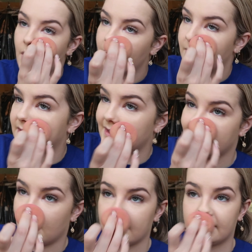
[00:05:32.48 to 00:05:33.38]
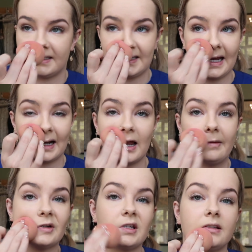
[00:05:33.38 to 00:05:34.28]
My sister has the Sheer Glow,
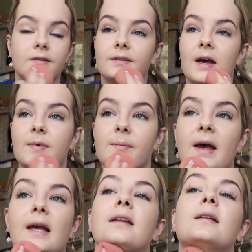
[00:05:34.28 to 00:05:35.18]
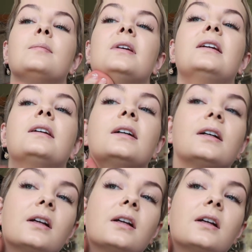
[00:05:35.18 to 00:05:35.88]
but she's a fair bit paler than me,